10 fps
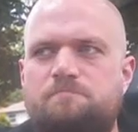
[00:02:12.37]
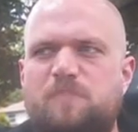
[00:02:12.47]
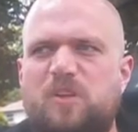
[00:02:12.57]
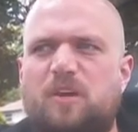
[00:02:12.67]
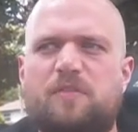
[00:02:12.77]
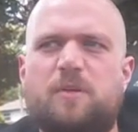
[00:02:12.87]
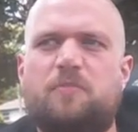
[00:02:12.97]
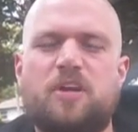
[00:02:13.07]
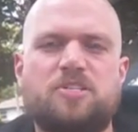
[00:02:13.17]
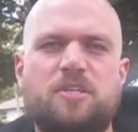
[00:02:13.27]
A lot of the
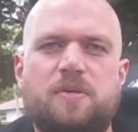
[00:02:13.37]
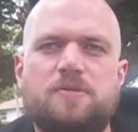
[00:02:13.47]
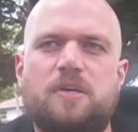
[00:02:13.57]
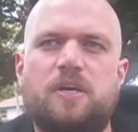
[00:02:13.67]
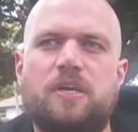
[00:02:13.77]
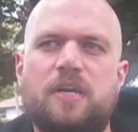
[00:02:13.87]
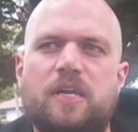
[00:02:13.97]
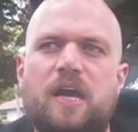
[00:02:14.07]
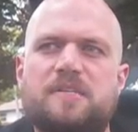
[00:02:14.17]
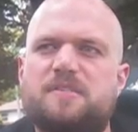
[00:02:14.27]
oppression that goes on, like
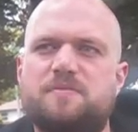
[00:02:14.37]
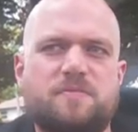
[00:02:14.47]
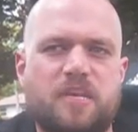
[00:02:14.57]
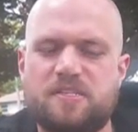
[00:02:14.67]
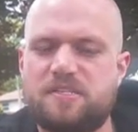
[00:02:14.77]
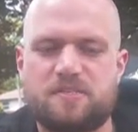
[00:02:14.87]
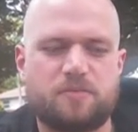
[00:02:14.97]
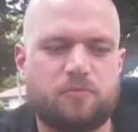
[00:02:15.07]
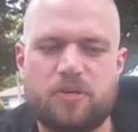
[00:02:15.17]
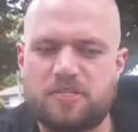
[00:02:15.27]
classism,
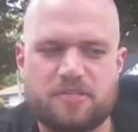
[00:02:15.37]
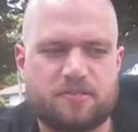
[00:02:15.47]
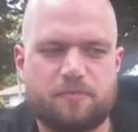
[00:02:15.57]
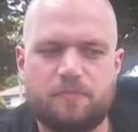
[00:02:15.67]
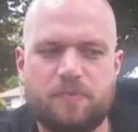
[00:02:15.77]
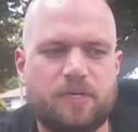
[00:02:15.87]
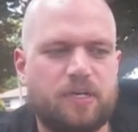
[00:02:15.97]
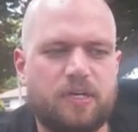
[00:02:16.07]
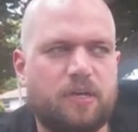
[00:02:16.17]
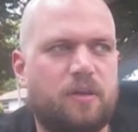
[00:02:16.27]
sexism, racism,
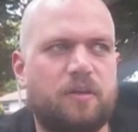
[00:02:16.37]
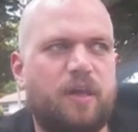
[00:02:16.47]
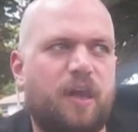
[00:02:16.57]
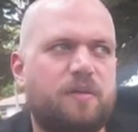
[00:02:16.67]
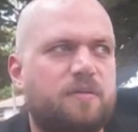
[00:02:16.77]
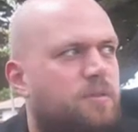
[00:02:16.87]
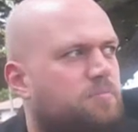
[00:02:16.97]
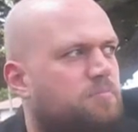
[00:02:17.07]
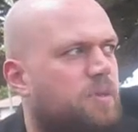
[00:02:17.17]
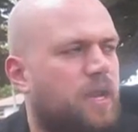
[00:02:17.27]
all that,
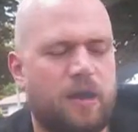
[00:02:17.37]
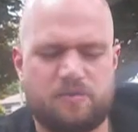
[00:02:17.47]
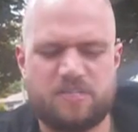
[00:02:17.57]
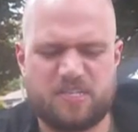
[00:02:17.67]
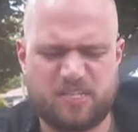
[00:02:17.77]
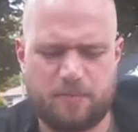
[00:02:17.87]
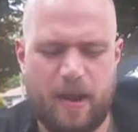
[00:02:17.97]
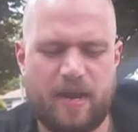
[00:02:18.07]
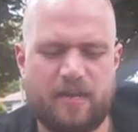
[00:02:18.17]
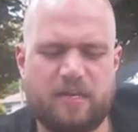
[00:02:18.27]
and how
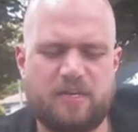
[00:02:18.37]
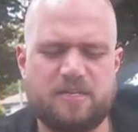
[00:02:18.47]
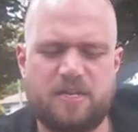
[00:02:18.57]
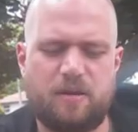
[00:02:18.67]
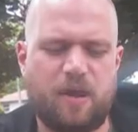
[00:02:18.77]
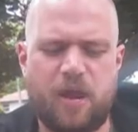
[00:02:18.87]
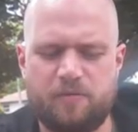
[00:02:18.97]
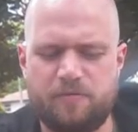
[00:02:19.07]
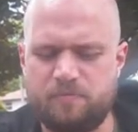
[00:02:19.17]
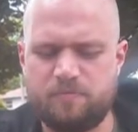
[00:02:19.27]
systematic it is,
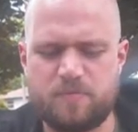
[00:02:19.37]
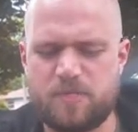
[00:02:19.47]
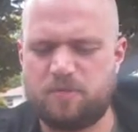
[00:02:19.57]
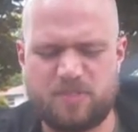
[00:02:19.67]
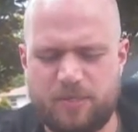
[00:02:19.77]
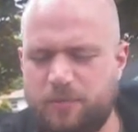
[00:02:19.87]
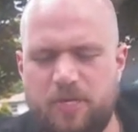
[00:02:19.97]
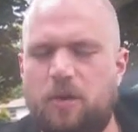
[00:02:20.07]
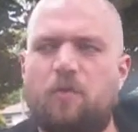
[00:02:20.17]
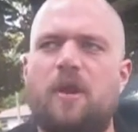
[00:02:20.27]
how so deeply
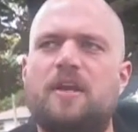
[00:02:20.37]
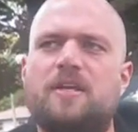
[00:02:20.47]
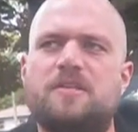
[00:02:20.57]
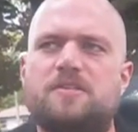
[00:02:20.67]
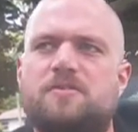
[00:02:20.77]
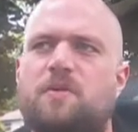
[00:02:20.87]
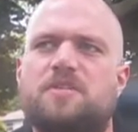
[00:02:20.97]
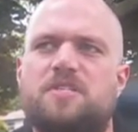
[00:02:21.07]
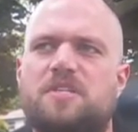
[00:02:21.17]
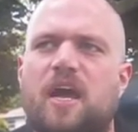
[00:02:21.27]
ingrained it is into our
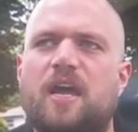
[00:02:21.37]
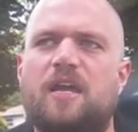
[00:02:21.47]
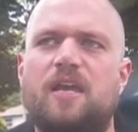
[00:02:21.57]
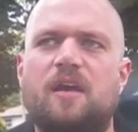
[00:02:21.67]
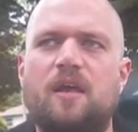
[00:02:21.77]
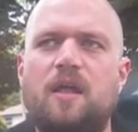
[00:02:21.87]
society.